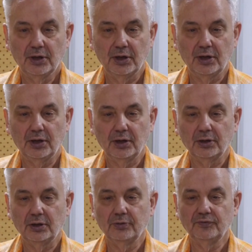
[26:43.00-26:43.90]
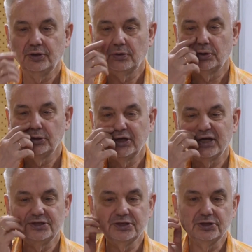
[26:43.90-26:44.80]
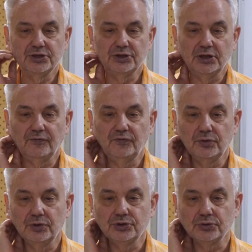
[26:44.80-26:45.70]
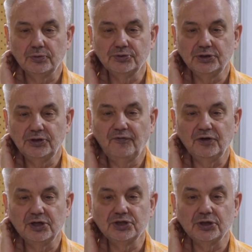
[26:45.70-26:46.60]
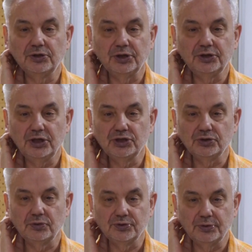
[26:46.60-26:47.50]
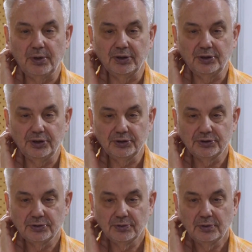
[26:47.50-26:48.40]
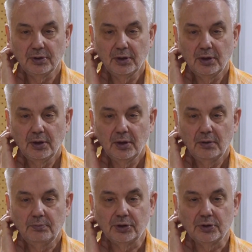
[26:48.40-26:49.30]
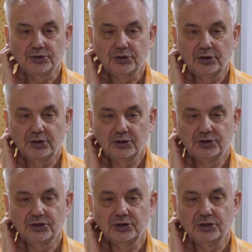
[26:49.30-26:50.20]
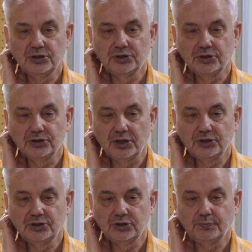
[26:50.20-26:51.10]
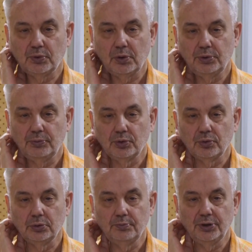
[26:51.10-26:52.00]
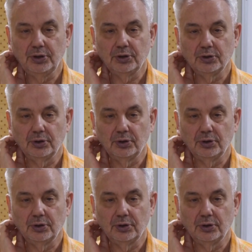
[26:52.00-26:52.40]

We only consider the influence of the differential rotation of the boundaries, because it's interesting that this problem could be